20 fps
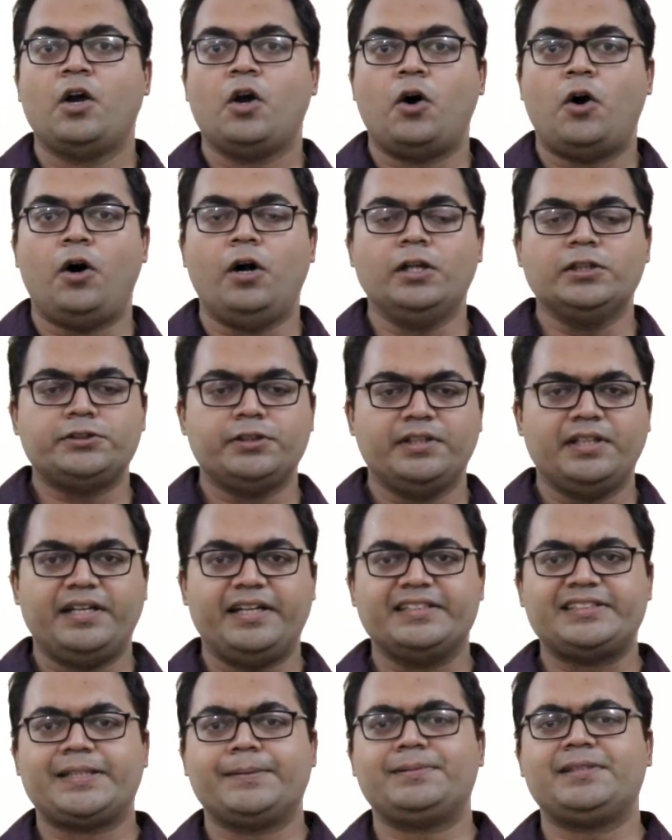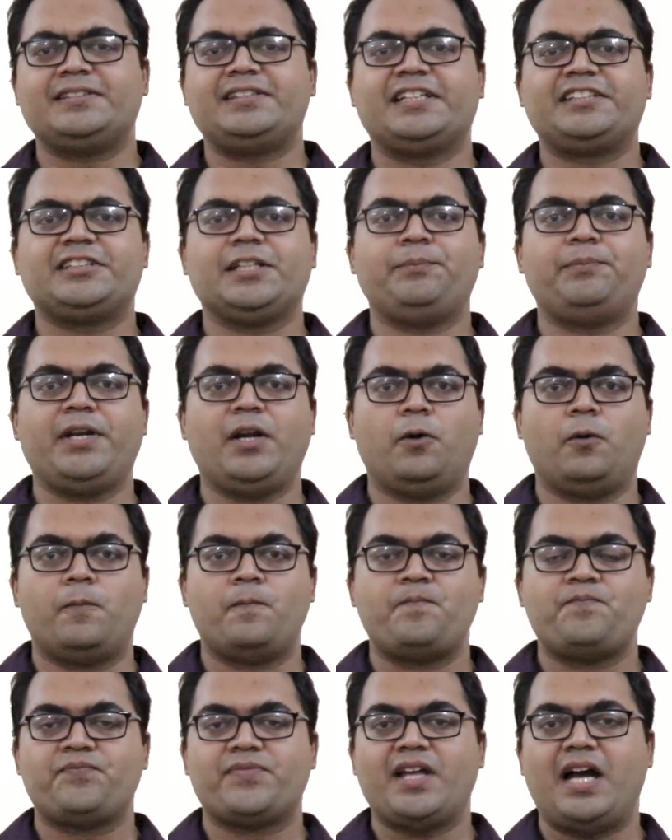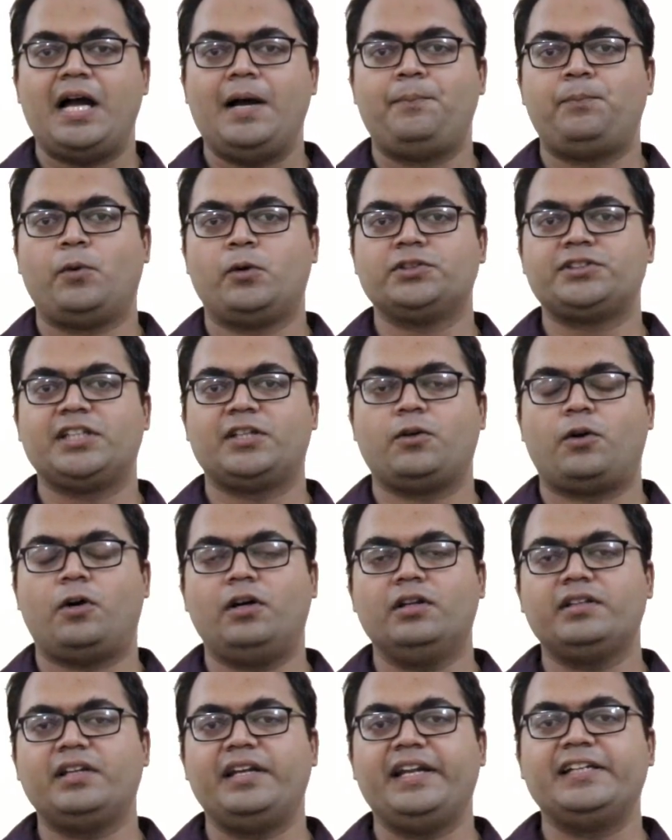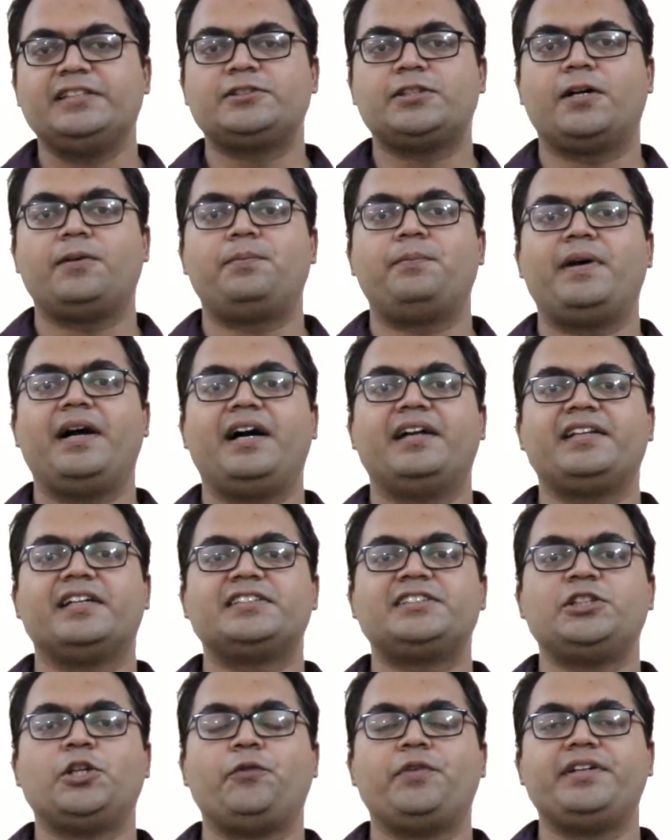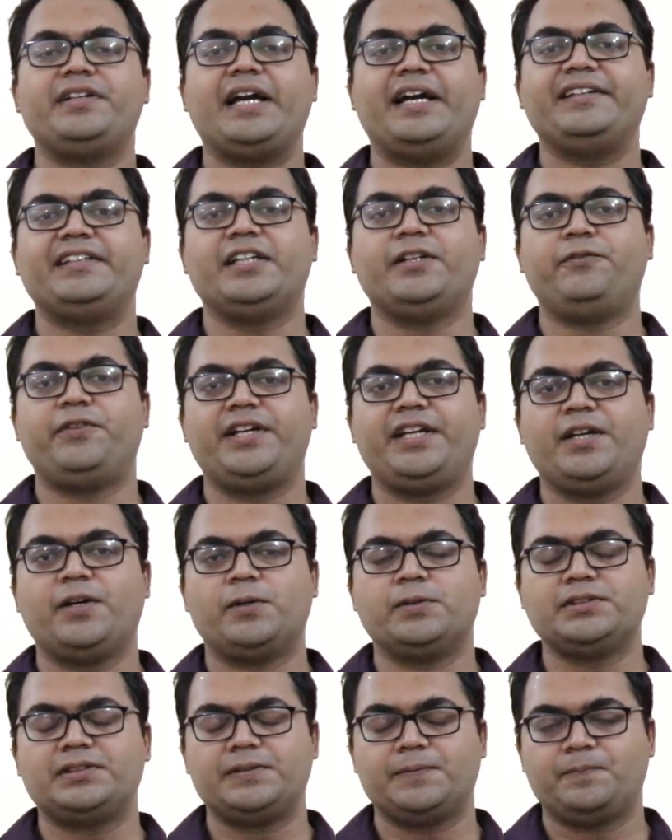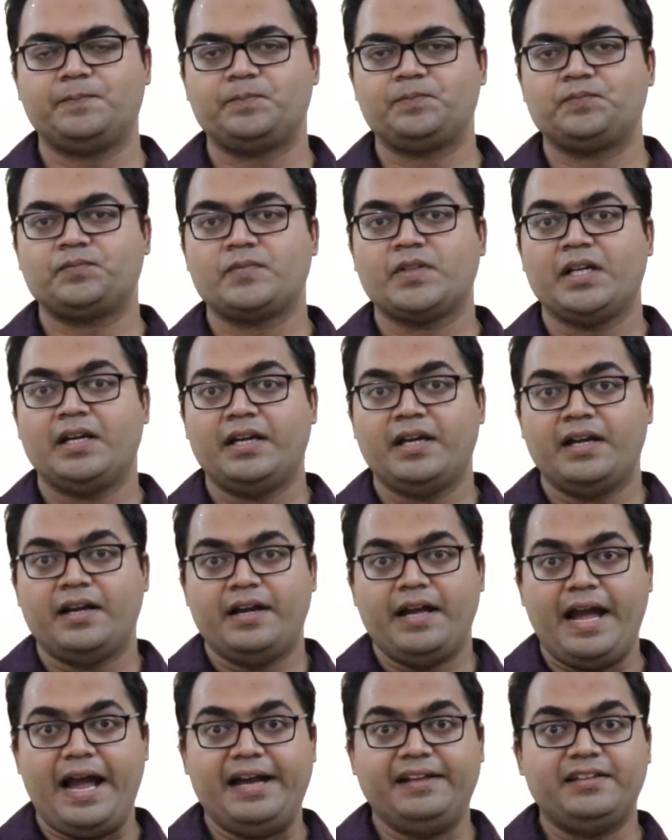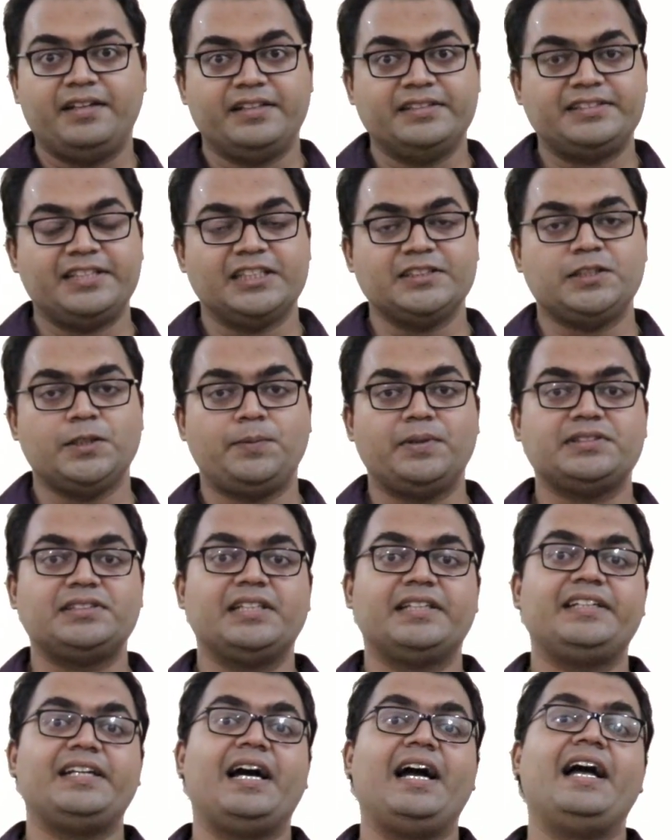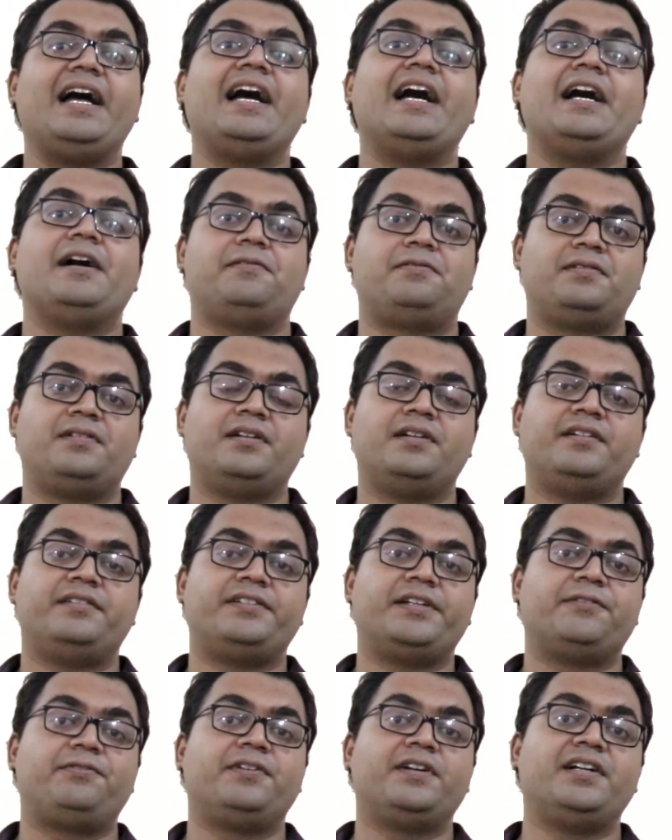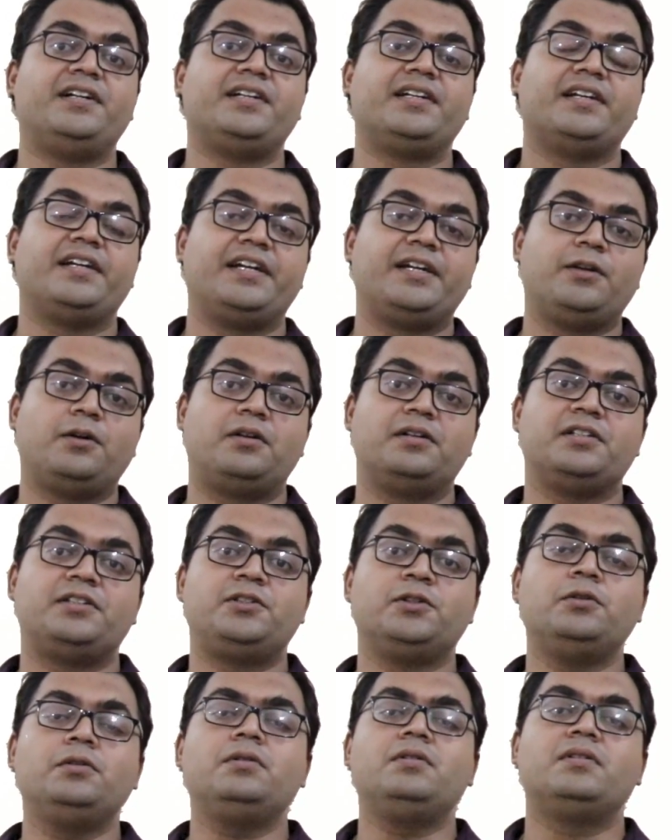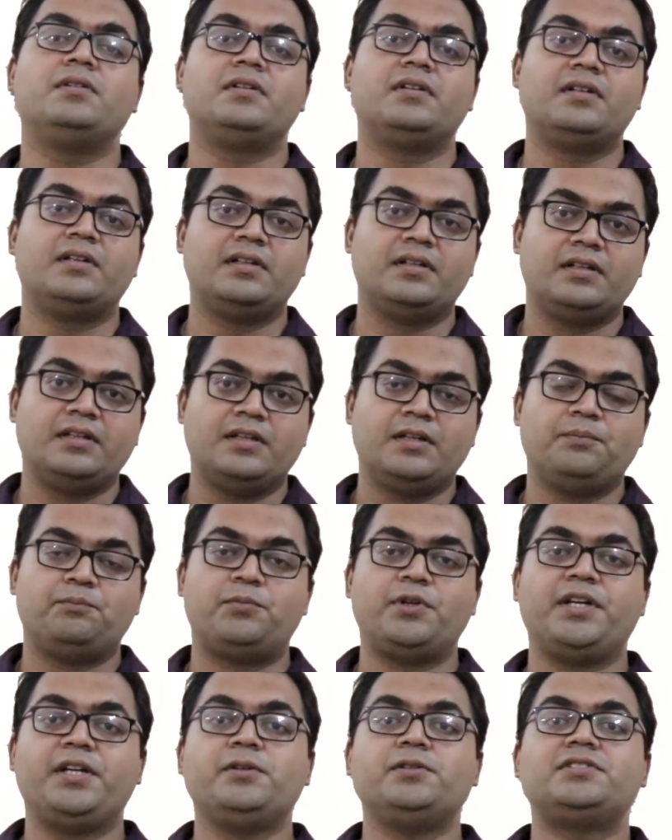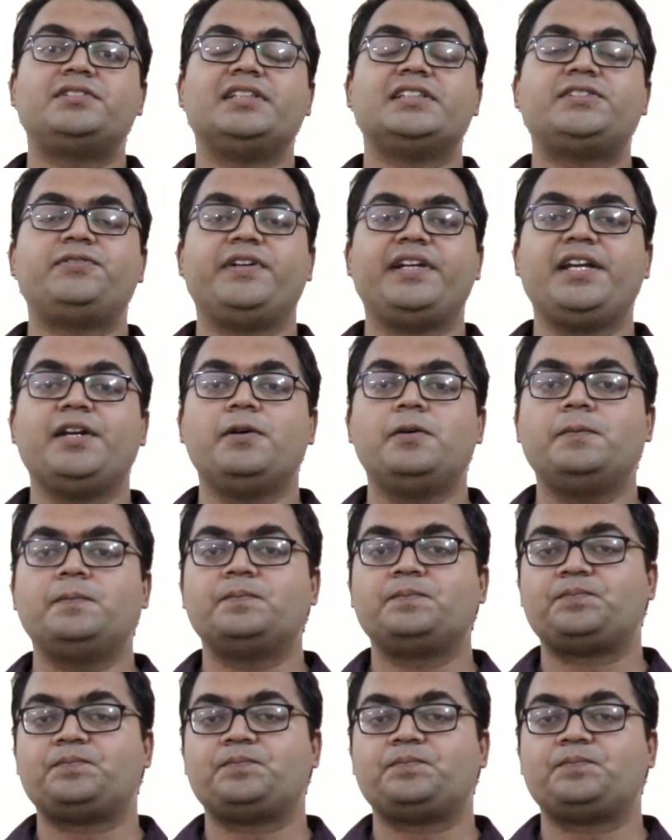Also, in the description section below, I have posted all the links of my other COVID-19 videos and the research papers that I have referred in order to produce this video.